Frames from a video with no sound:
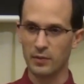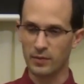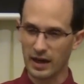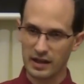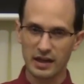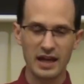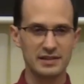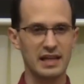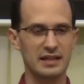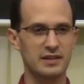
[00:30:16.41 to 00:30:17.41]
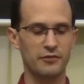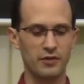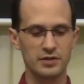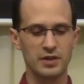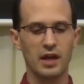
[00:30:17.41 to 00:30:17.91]
We recognize that
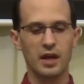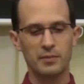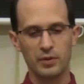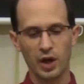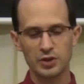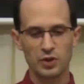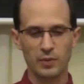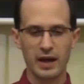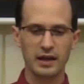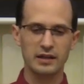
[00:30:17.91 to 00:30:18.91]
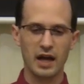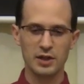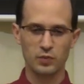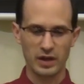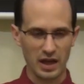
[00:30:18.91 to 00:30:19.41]
difference, but we also
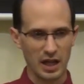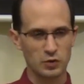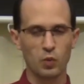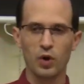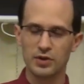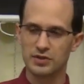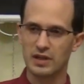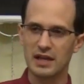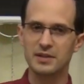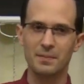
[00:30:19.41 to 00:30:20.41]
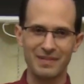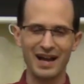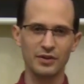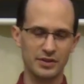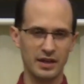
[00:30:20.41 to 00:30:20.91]
recognize what God's Word says
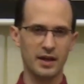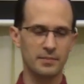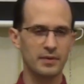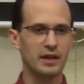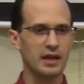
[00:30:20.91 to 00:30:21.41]
about them